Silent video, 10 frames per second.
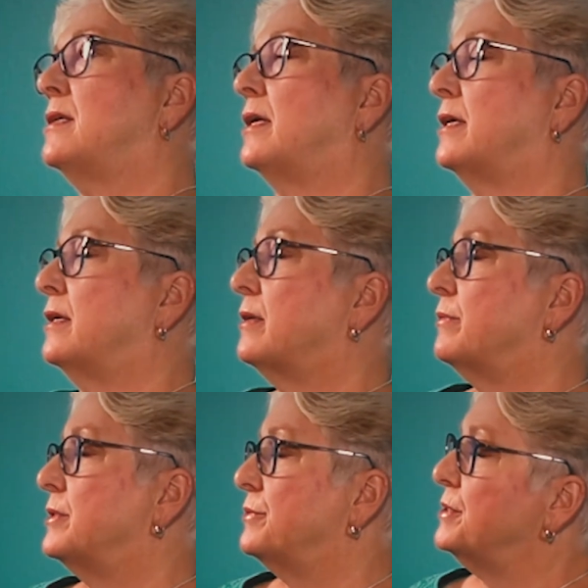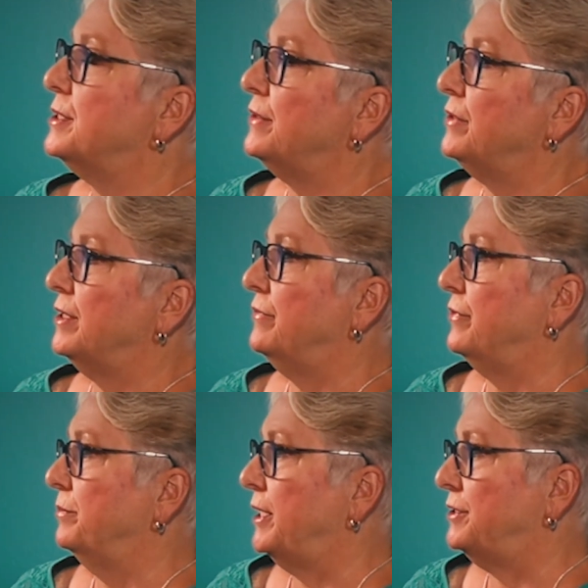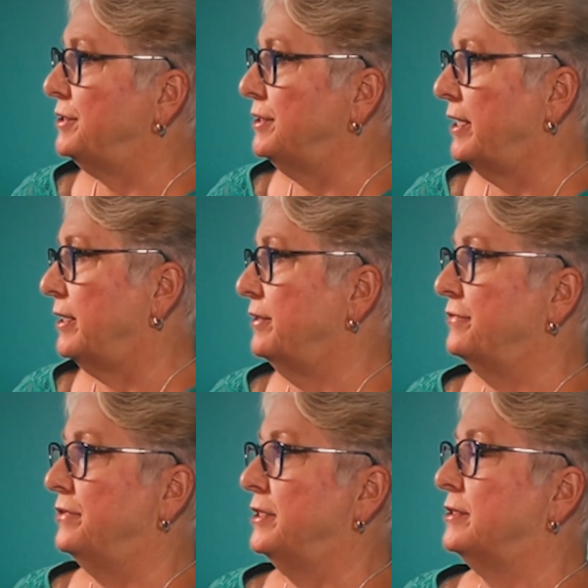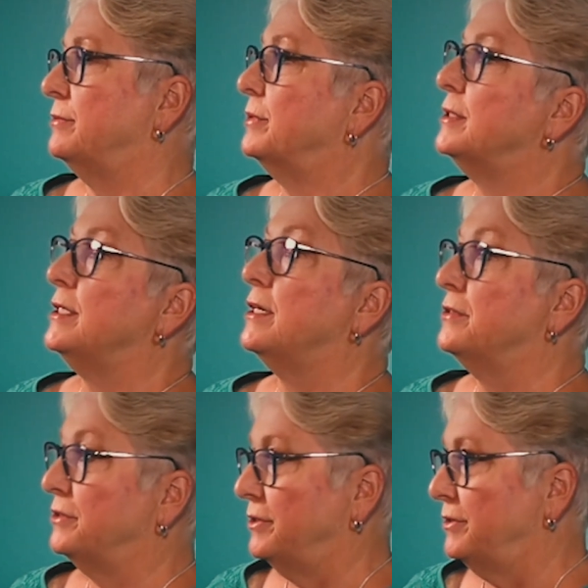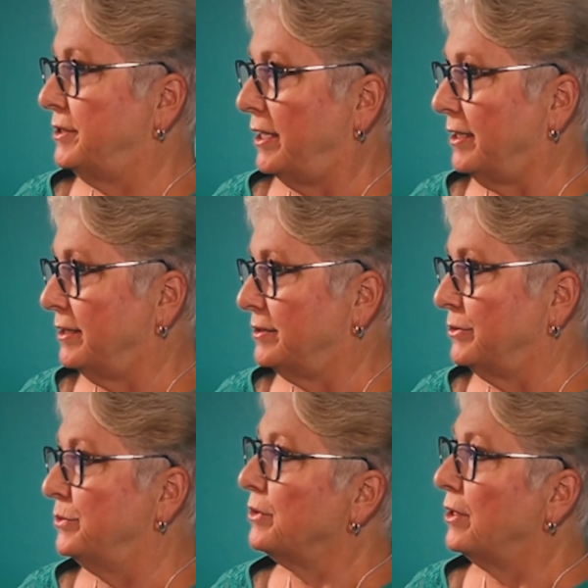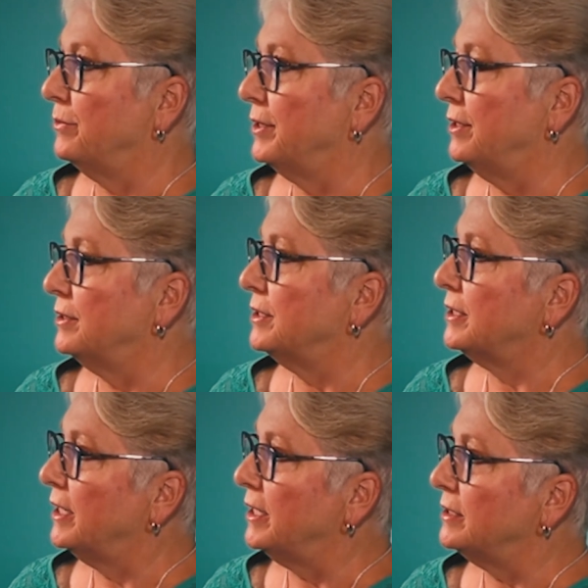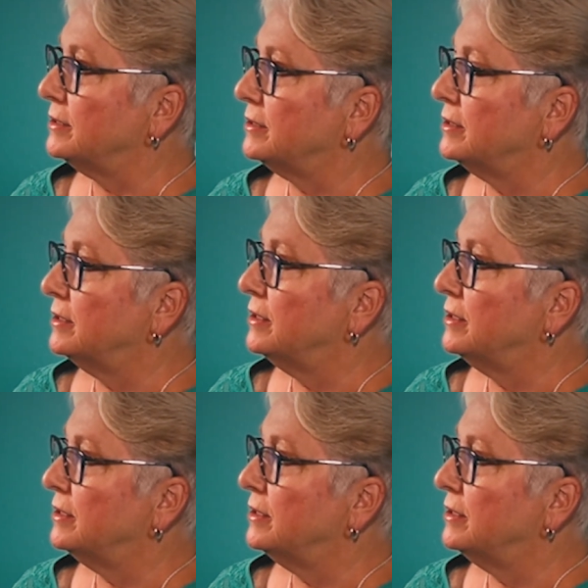psychic was receiving information that conflicted with the other two psychics who were already on the case.